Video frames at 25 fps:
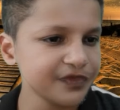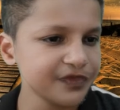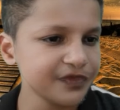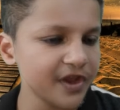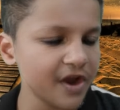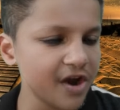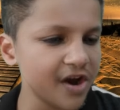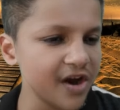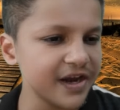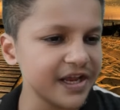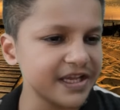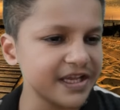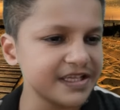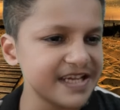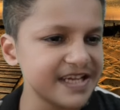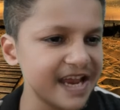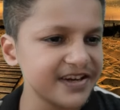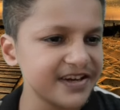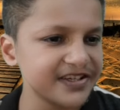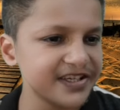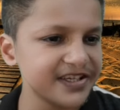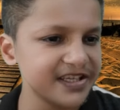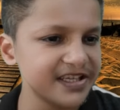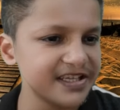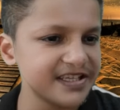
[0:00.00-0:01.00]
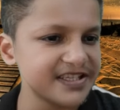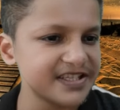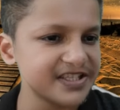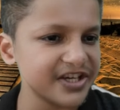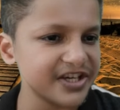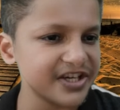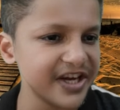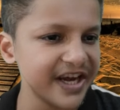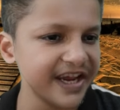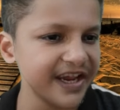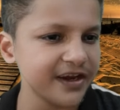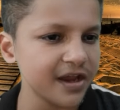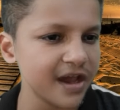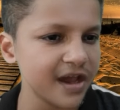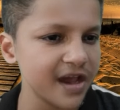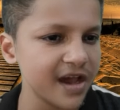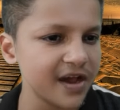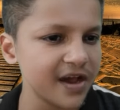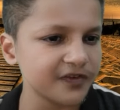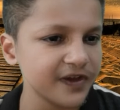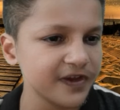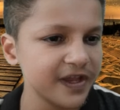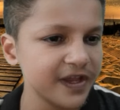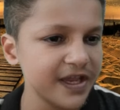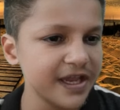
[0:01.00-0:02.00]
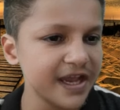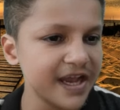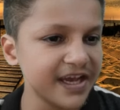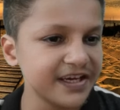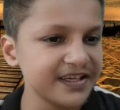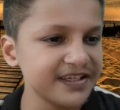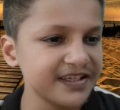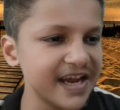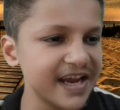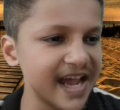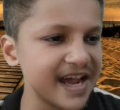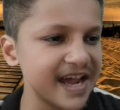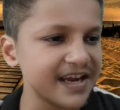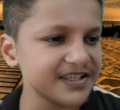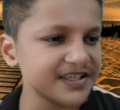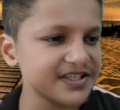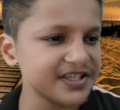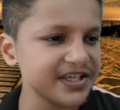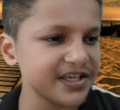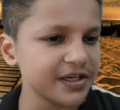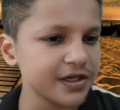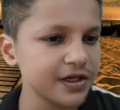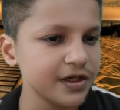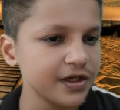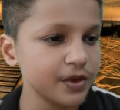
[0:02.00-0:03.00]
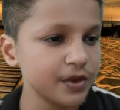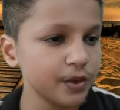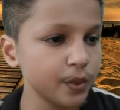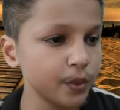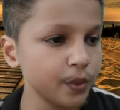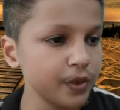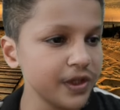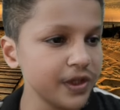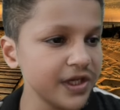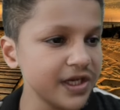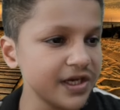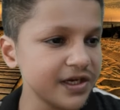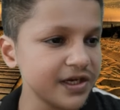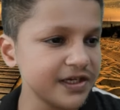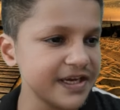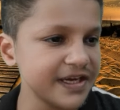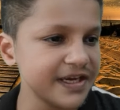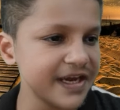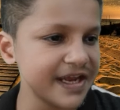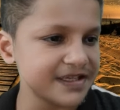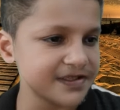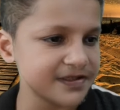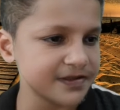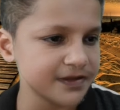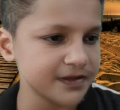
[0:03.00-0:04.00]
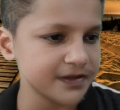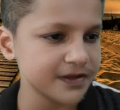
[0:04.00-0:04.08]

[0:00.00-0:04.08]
or a general strain of anarchic weirdness